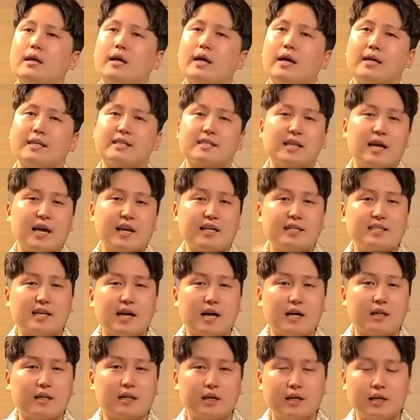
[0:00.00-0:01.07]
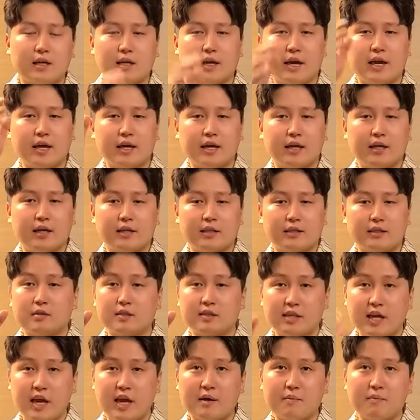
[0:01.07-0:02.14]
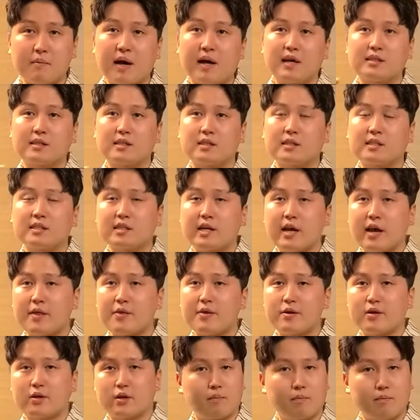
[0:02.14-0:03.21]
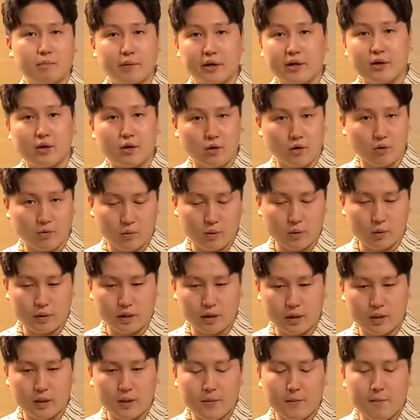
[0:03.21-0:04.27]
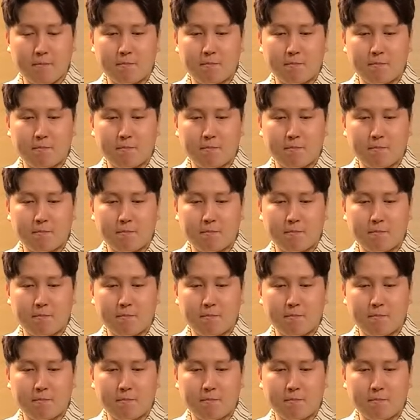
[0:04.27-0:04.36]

it's not exactly a same as the standard beer Corona,